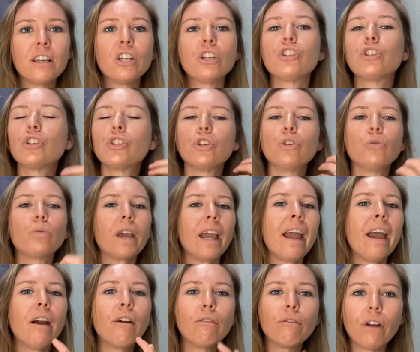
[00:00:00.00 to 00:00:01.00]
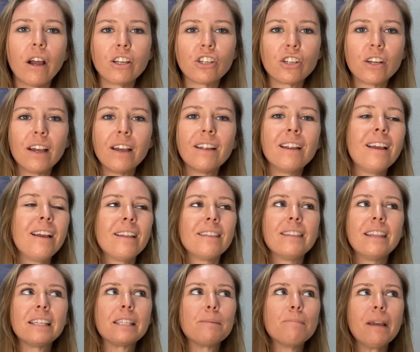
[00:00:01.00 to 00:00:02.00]
So you can't rush it.
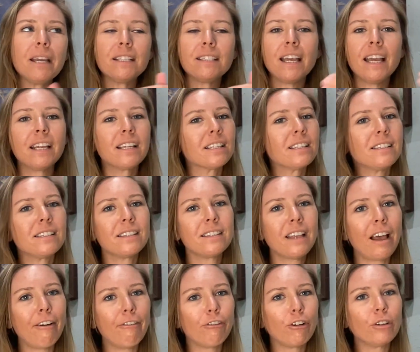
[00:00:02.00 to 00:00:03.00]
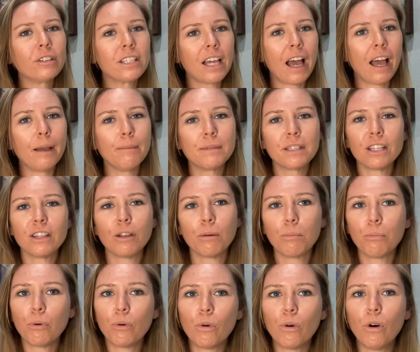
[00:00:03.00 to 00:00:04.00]
This may take several times in the
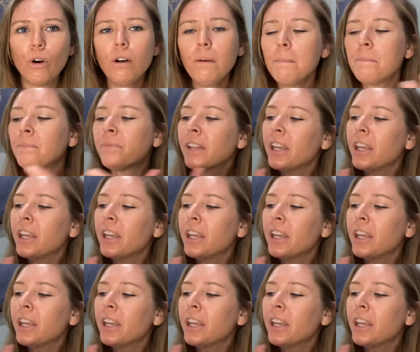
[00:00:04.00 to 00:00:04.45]
pool